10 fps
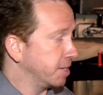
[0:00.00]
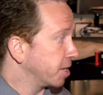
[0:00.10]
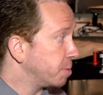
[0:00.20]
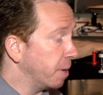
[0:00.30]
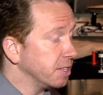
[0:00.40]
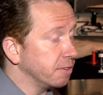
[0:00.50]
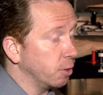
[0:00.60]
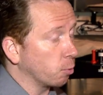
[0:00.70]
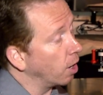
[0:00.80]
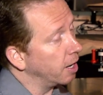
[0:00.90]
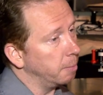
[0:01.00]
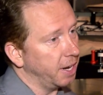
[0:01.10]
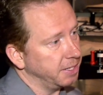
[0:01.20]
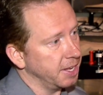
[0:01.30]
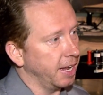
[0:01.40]
it's expensive to run and
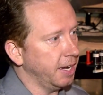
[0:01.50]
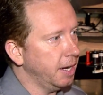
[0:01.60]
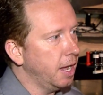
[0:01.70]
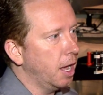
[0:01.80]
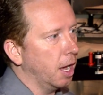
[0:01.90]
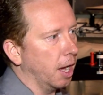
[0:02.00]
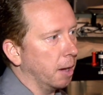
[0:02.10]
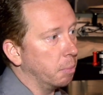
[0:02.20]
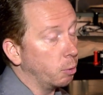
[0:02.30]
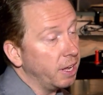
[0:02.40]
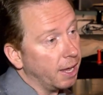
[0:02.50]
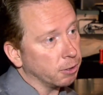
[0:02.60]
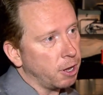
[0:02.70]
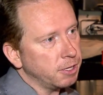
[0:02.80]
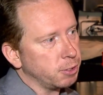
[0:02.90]
maintain, uh, but we
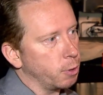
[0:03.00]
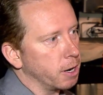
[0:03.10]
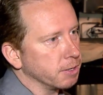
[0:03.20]
held on to